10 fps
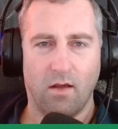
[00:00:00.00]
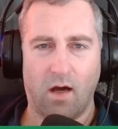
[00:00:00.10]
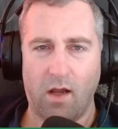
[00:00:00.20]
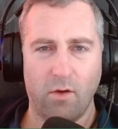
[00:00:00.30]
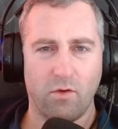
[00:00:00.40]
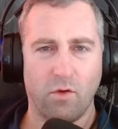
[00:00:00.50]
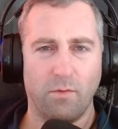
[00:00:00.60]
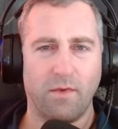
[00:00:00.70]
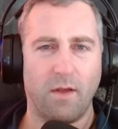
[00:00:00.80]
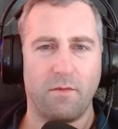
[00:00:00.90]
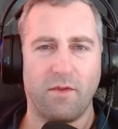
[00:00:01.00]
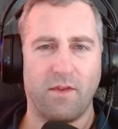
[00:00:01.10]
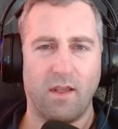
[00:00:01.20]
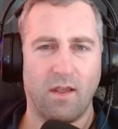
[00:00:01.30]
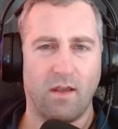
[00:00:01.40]
Are you sometimes
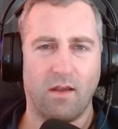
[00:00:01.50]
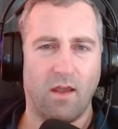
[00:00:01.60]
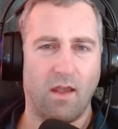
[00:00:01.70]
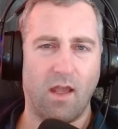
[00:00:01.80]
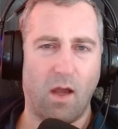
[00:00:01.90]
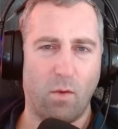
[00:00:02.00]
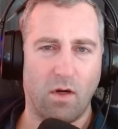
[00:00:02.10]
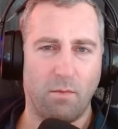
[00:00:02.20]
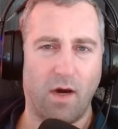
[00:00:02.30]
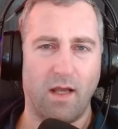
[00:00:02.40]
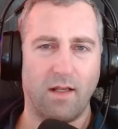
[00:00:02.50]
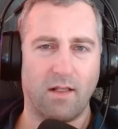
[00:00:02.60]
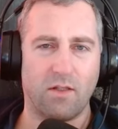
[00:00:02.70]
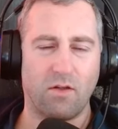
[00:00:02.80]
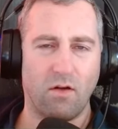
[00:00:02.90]
thinking, hey, I want to buy
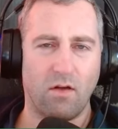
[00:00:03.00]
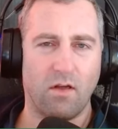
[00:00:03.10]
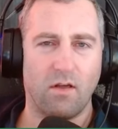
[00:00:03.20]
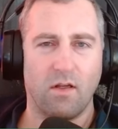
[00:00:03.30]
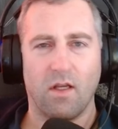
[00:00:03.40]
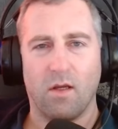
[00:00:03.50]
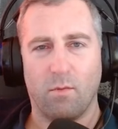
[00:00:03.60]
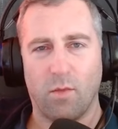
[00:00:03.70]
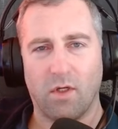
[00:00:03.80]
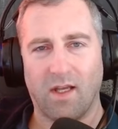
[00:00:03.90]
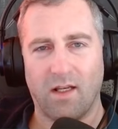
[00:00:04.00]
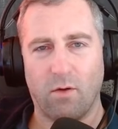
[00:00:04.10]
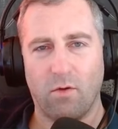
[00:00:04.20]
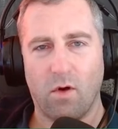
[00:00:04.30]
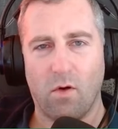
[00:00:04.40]
that stock, but I
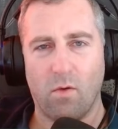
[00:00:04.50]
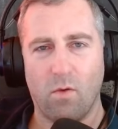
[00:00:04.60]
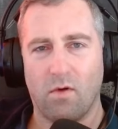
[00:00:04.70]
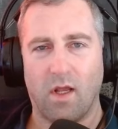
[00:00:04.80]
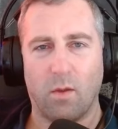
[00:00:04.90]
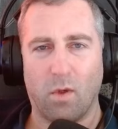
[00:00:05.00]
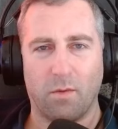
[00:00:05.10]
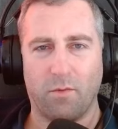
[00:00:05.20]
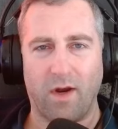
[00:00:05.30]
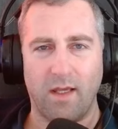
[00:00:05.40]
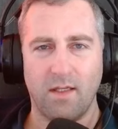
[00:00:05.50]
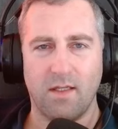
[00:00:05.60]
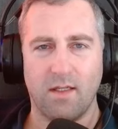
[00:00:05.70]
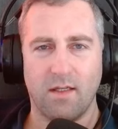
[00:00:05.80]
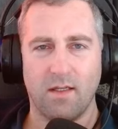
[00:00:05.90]
don't know at what price?